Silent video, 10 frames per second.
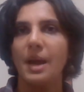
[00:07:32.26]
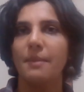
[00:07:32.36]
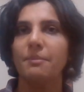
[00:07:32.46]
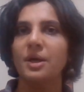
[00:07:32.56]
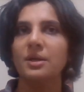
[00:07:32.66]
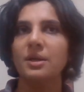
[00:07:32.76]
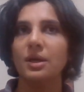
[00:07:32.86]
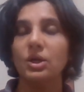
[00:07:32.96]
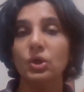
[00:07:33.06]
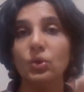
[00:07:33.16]
But
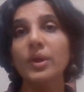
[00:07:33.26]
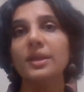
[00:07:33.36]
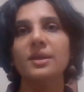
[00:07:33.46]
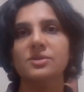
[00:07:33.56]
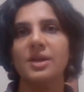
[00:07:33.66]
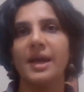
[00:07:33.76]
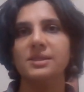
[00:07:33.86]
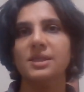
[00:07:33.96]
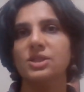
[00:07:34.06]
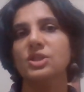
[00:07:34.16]
doing these
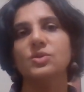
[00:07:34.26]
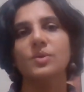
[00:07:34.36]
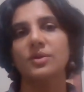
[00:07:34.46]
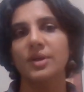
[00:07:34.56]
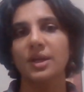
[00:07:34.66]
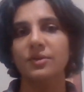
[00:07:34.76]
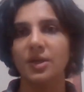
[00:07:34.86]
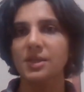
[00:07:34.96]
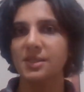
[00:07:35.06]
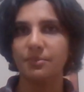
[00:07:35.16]
relaxations will really,
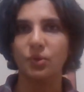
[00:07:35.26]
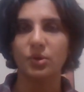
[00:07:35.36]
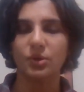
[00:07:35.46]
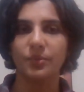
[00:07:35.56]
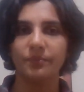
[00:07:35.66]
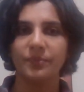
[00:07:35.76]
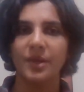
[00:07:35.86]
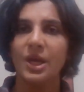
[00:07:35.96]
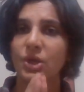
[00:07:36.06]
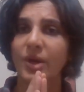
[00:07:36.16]
really support you.
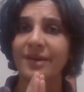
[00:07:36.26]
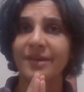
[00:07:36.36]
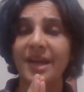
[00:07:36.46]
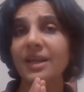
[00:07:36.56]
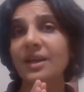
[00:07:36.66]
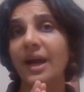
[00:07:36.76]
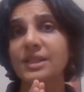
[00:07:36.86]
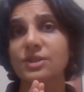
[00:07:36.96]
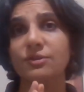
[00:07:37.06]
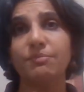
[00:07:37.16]
You have any
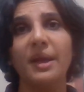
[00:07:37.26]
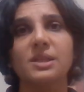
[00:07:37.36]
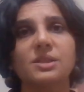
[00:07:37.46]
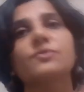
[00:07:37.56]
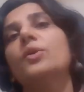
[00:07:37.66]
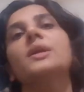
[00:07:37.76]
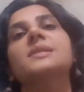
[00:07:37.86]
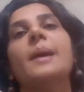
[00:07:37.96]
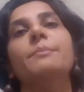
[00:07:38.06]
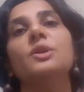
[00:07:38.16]
kinds of pains, for
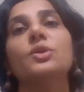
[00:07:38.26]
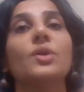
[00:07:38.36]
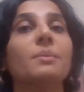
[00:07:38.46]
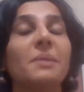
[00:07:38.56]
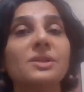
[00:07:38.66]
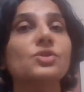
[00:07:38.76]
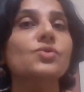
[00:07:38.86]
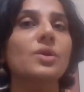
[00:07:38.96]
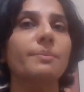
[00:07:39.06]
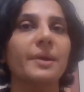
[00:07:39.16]
example, during
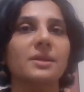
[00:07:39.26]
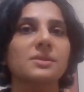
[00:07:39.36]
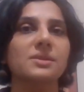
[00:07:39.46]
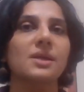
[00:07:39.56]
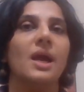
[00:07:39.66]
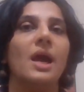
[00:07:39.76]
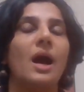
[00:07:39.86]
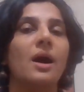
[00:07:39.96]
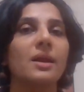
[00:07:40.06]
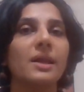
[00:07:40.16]
menstrual pains,
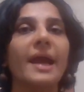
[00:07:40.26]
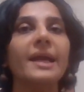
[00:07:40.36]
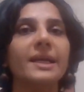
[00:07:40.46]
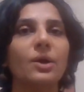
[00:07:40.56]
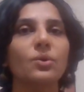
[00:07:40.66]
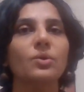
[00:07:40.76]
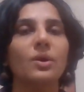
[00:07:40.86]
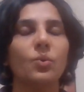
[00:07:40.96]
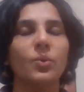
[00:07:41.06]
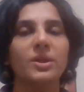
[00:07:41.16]
lying down
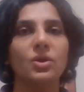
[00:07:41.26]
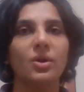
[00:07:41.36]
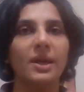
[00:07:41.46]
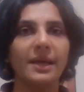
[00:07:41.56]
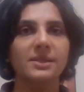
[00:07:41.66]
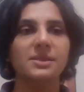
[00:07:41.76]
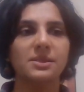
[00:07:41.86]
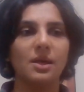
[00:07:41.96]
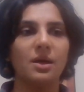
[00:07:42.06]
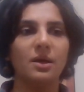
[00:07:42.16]
with your legs
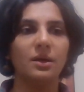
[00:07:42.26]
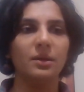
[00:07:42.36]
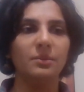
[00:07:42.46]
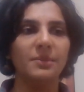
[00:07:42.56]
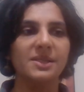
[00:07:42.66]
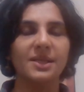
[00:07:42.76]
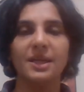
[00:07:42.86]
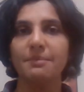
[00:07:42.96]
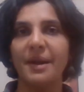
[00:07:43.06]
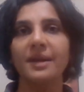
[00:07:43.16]

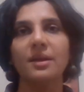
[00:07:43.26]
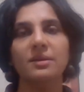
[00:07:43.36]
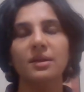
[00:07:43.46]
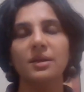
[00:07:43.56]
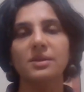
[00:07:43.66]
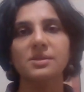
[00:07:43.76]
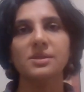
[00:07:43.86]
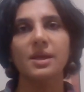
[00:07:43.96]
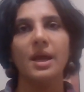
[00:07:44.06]
basically bent at the knees,